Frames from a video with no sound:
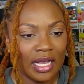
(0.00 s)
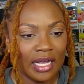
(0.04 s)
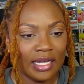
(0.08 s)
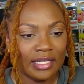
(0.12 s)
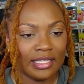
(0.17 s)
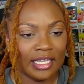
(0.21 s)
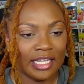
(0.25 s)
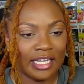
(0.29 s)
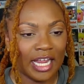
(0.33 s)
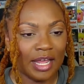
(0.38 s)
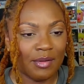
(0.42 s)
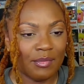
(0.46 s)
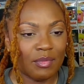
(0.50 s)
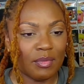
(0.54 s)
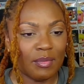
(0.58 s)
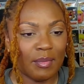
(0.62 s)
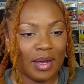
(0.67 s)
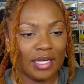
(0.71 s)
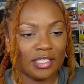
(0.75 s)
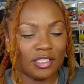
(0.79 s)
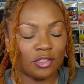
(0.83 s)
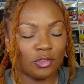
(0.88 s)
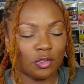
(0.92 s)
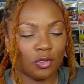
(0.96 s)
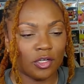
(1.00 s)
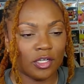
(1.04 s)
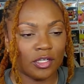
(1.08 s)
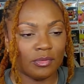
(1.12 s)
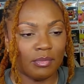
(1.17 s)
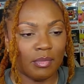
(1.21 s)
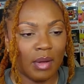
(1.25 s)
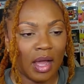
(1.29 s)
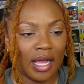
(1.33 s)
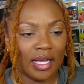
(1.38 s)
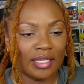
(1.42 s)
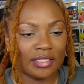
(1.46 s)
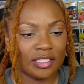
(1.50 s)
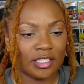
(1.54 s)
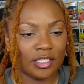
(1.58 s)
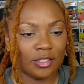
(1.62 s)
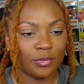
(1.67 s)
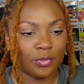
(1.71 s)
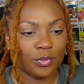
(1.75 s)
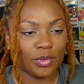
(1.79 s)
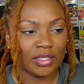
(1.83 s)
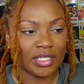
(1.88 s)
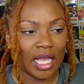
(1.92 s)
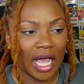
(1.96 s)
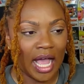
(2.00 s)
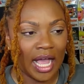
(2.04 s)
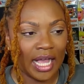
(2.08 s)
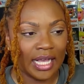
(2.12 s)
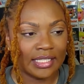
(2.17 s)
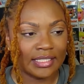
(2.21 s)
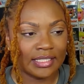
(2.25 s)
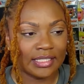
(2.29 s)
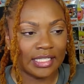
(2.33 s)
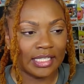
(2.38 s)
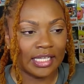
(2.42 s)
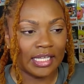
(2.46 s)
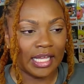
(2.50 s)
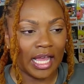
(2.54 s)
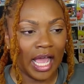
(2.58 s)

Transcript: The name of my sword master was Isley.